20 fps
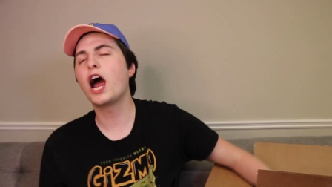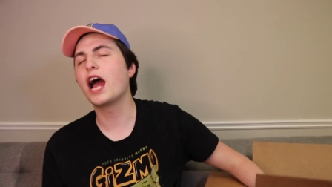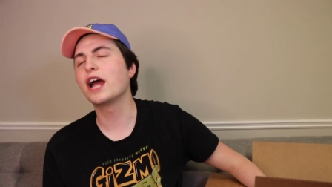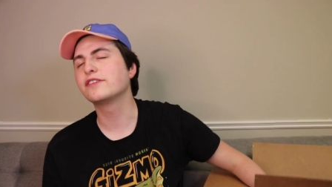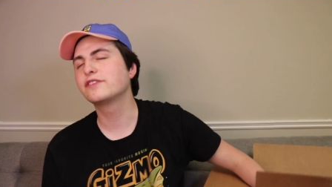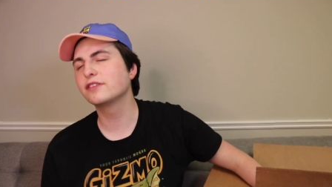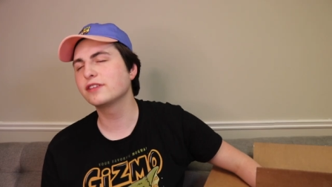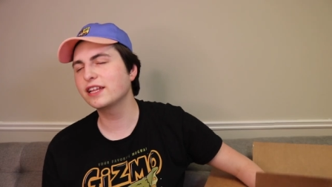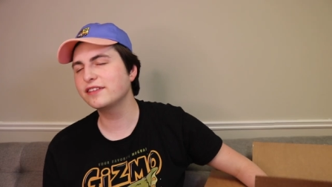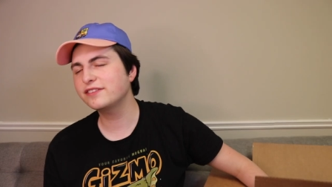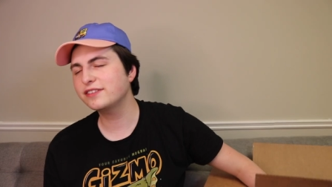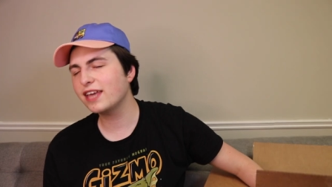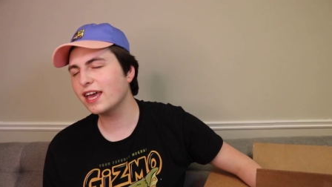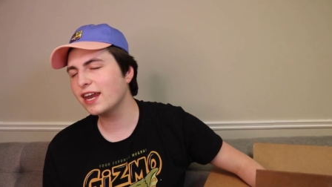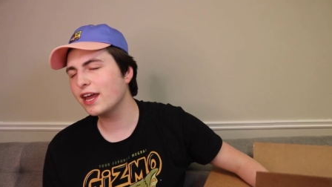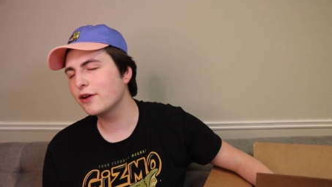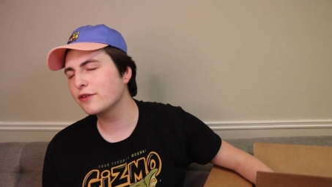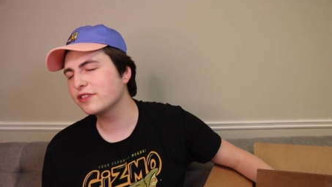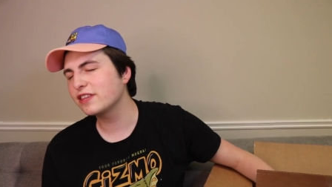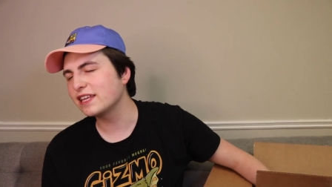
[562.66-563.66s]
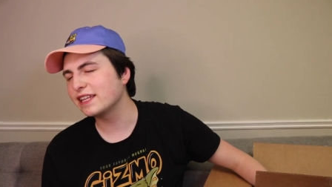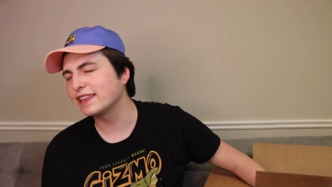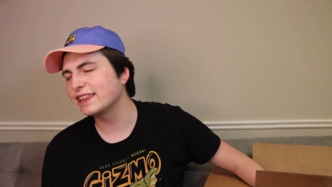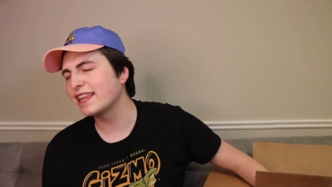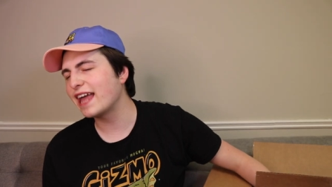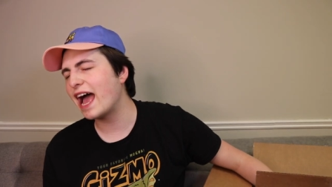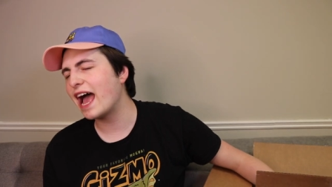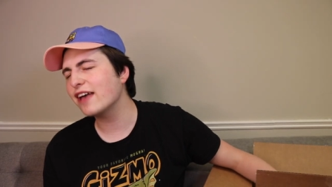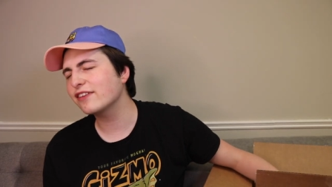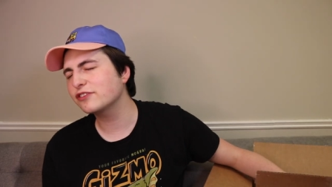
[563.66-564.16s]
All right, so let's get out the
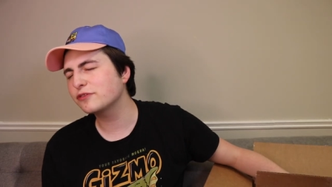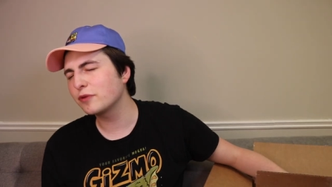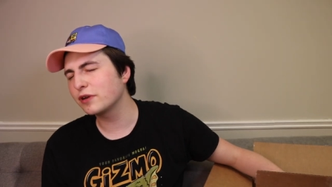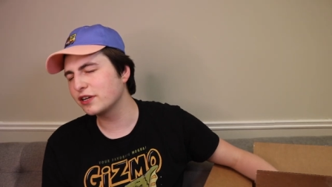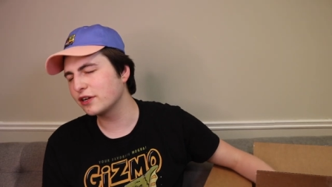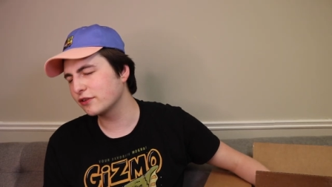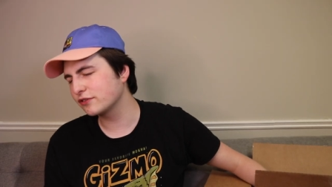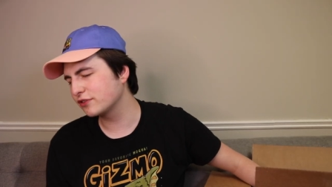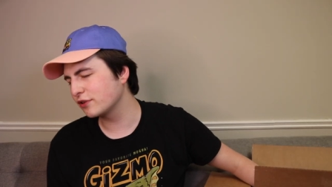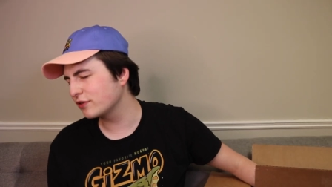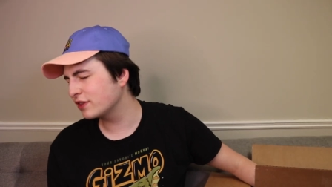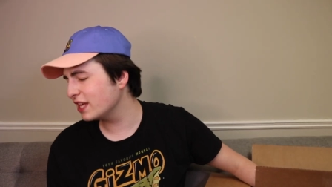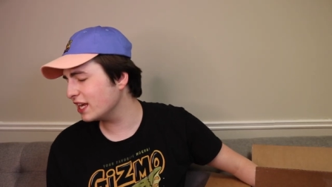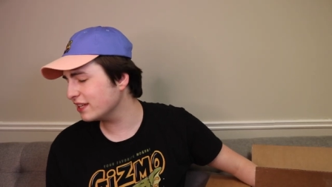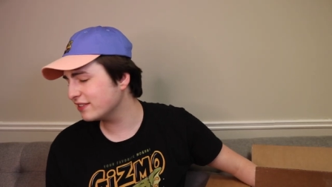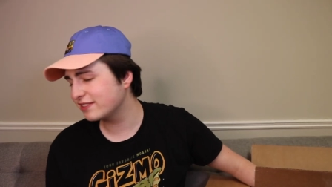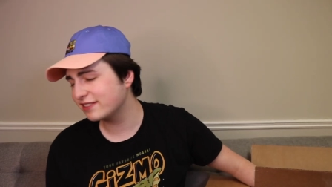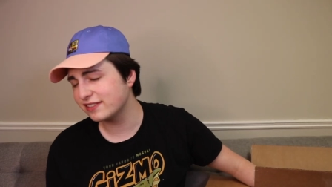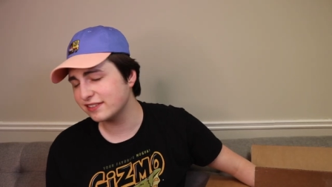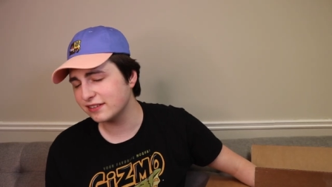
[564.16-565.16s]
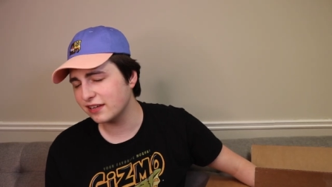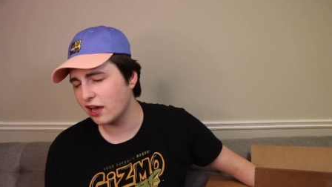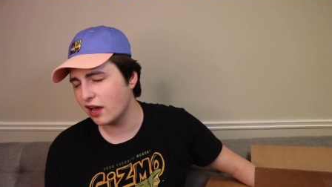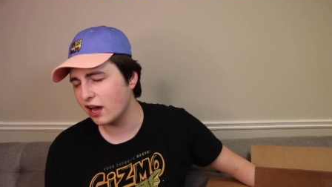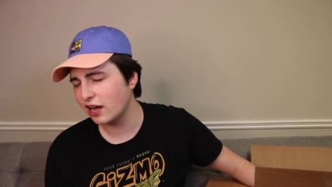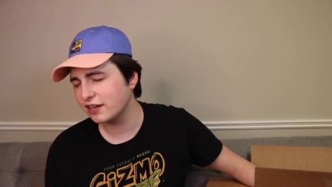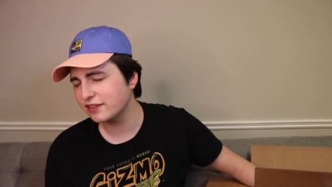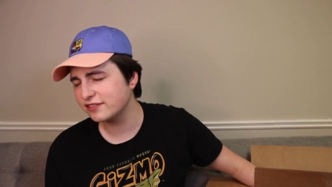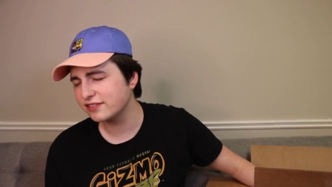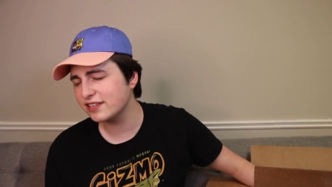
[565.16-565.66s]
last one here. So this,
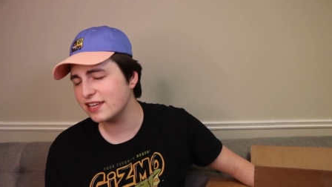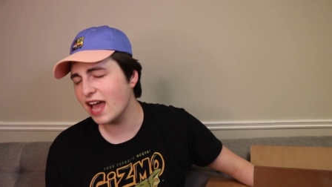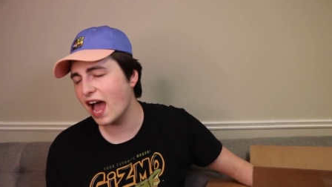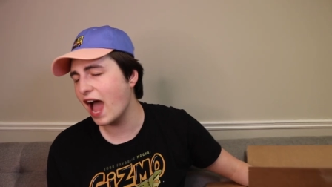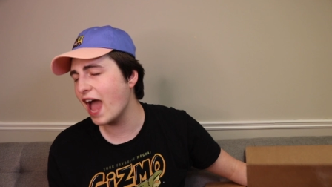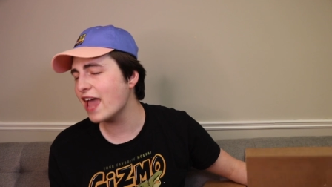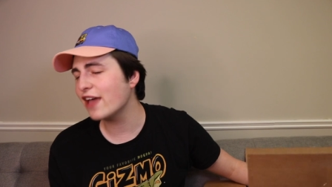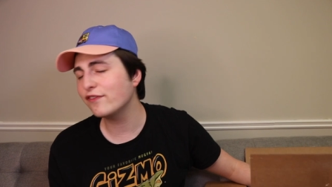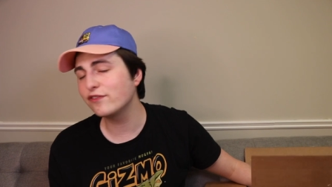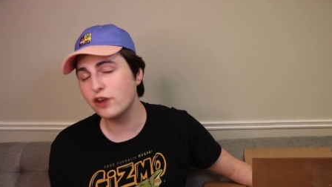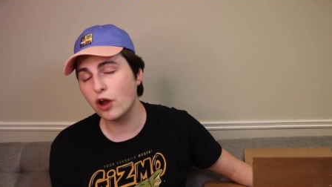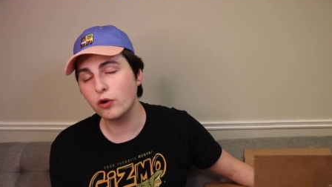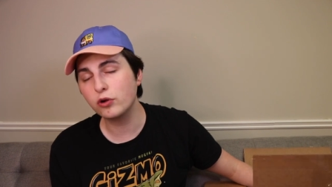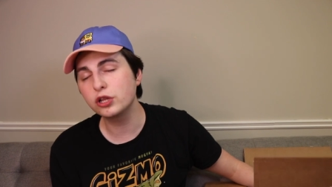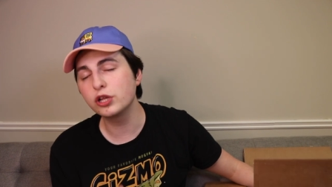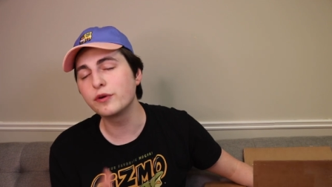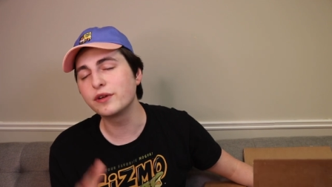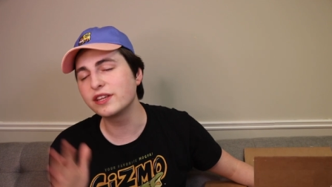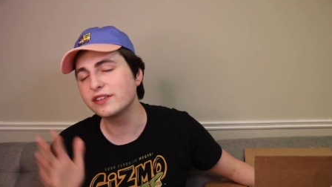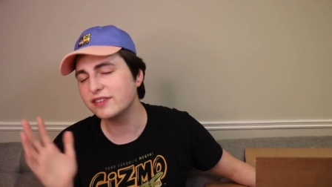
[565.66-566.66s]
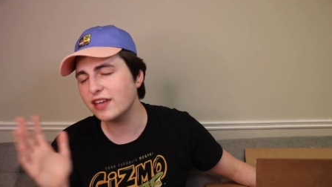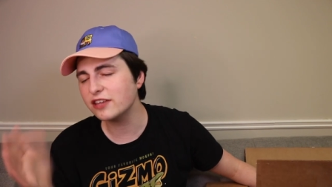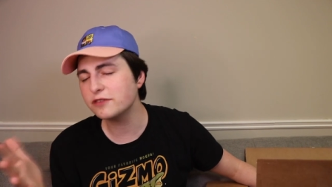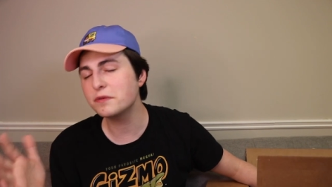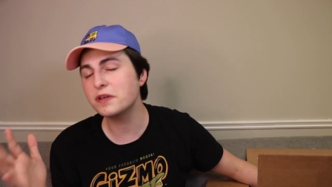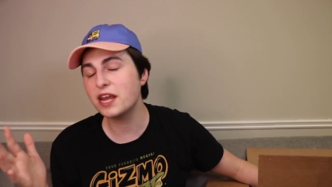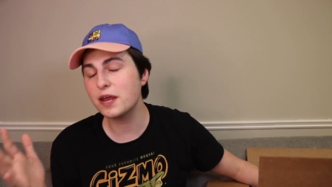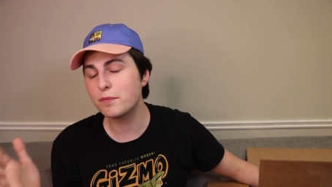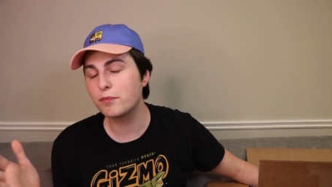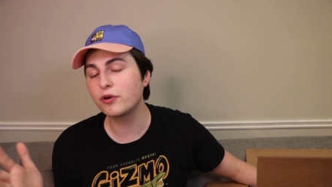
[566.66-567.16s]
honestly, I have no clue, and this has
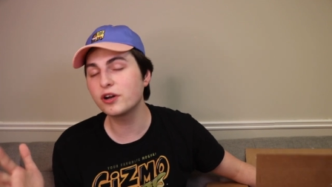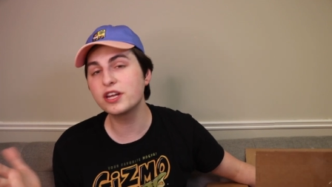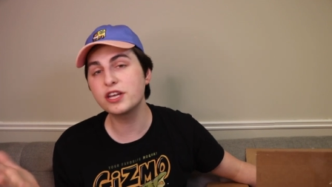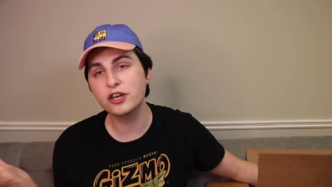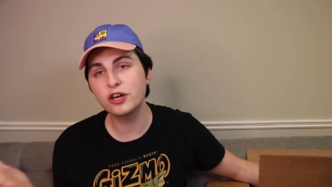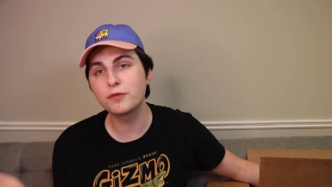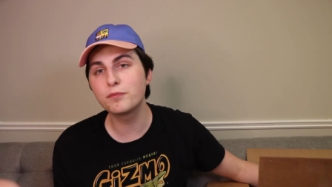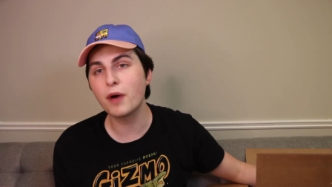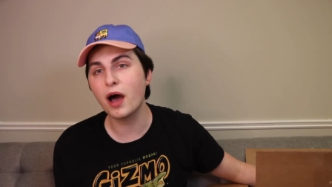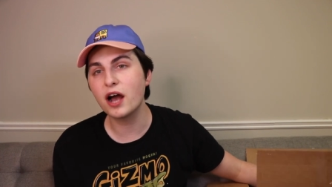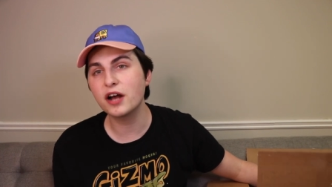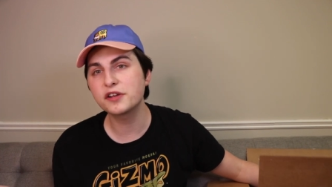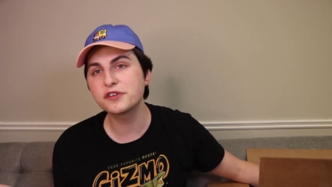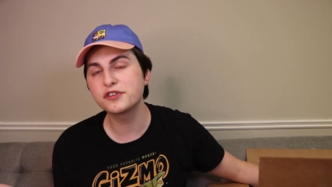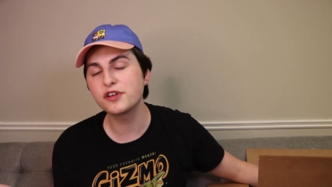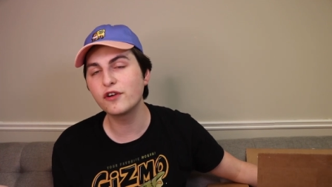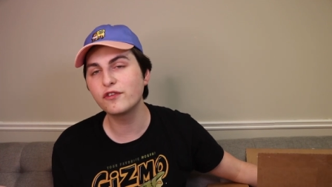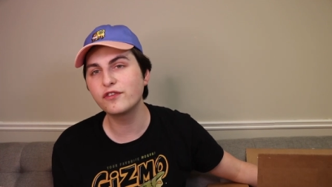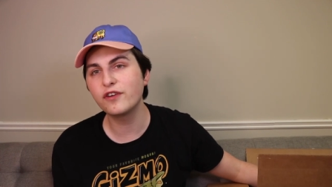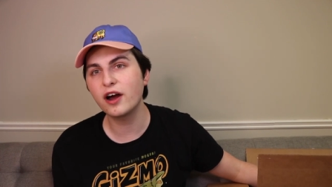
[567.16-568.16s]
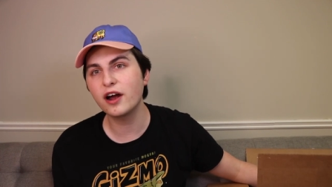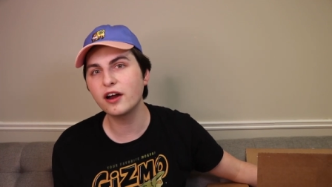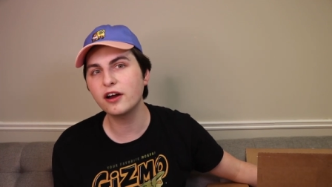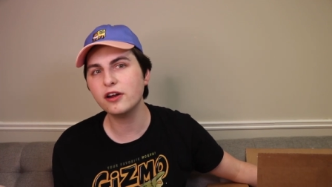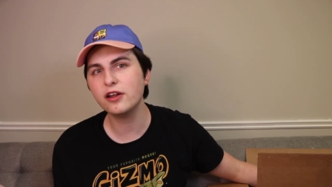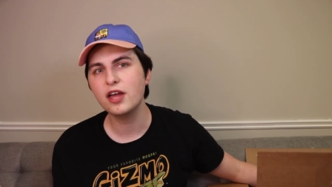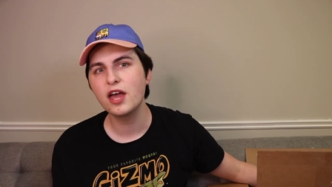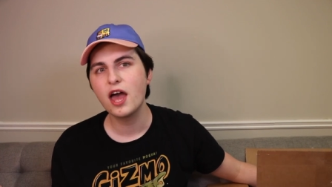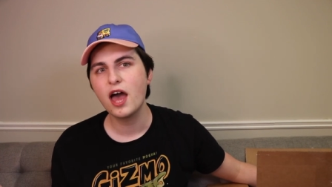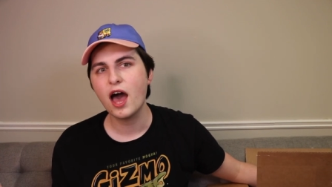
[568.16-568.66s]
been a pretty good box so
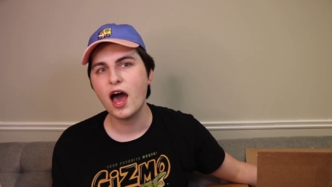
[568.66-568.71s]
far.